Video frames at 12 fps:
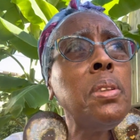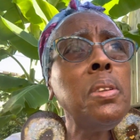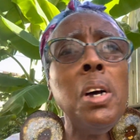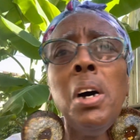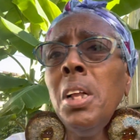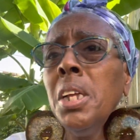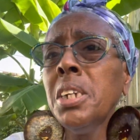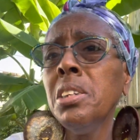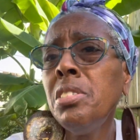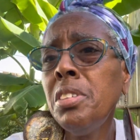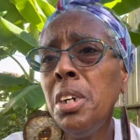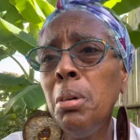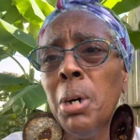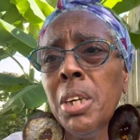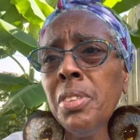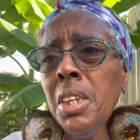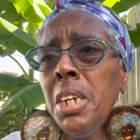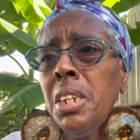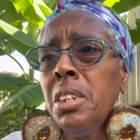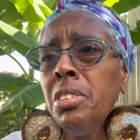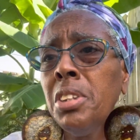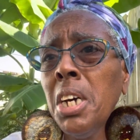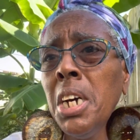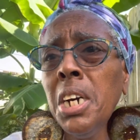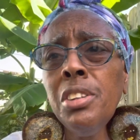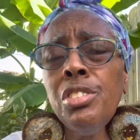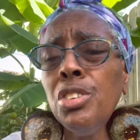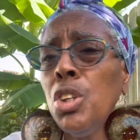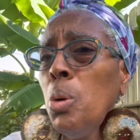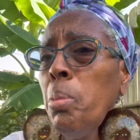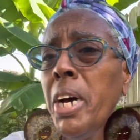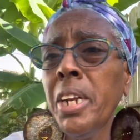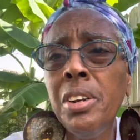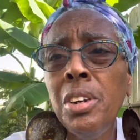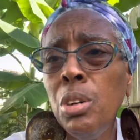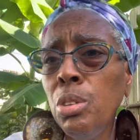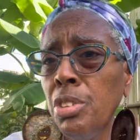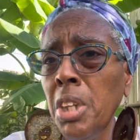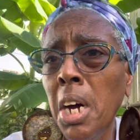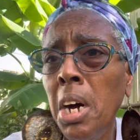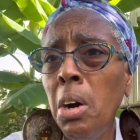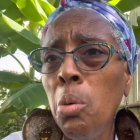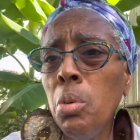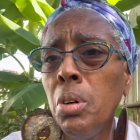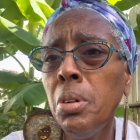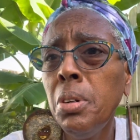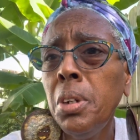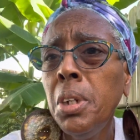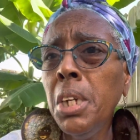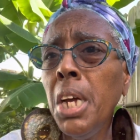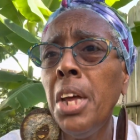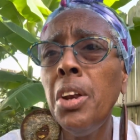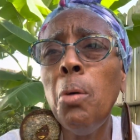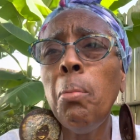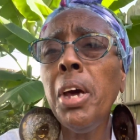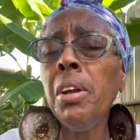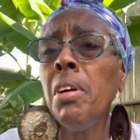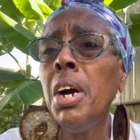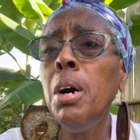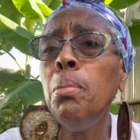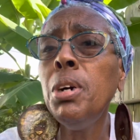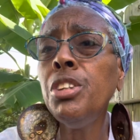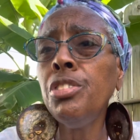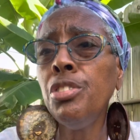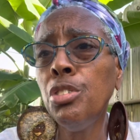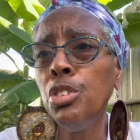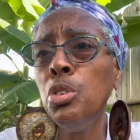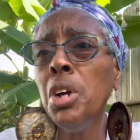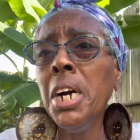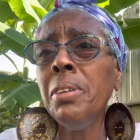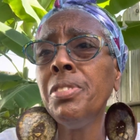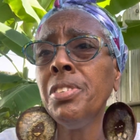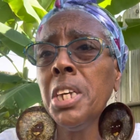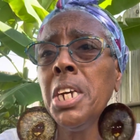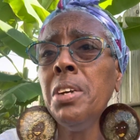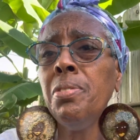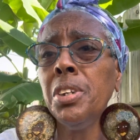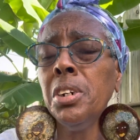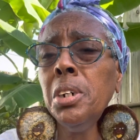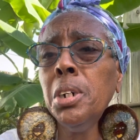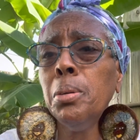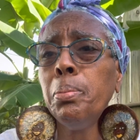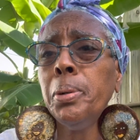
All I can say about that is, guys, nobody knows the hour. And no matter how much you have saved up,